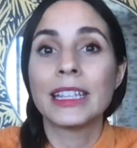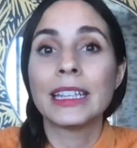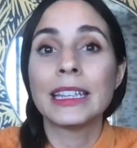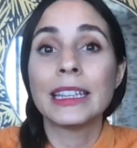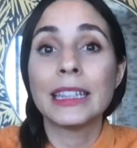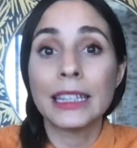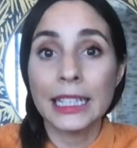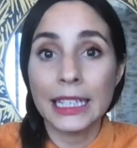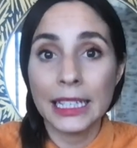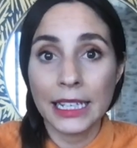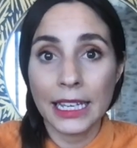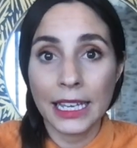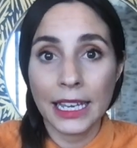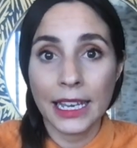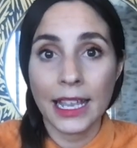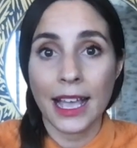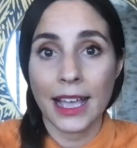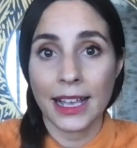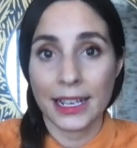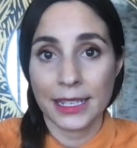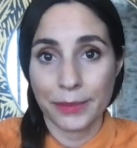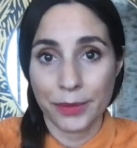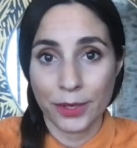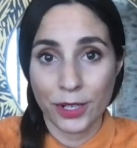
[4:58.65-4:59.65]
leading
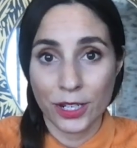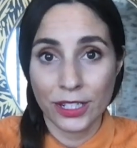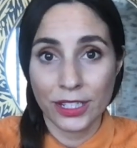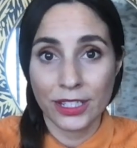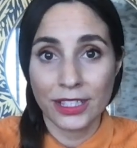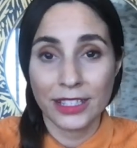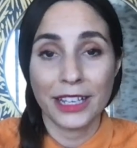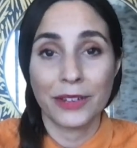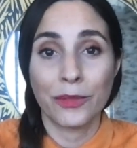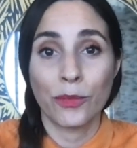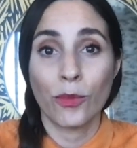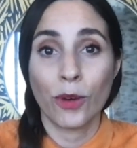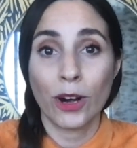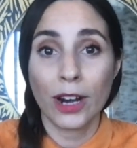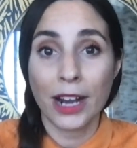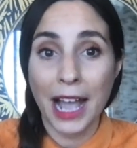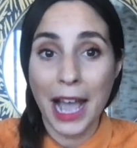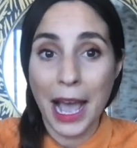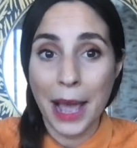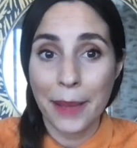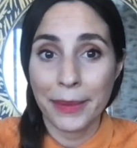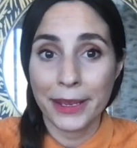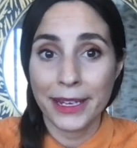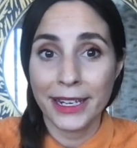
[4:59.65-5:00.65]
experts in work
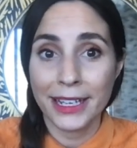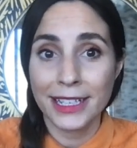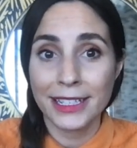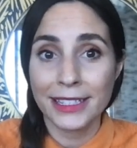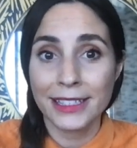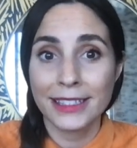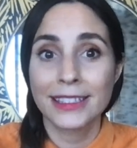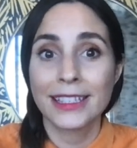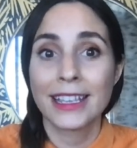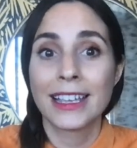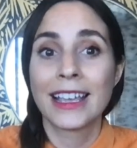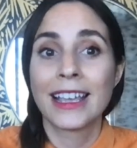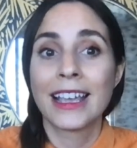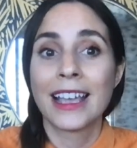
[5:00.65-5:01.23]
happiness,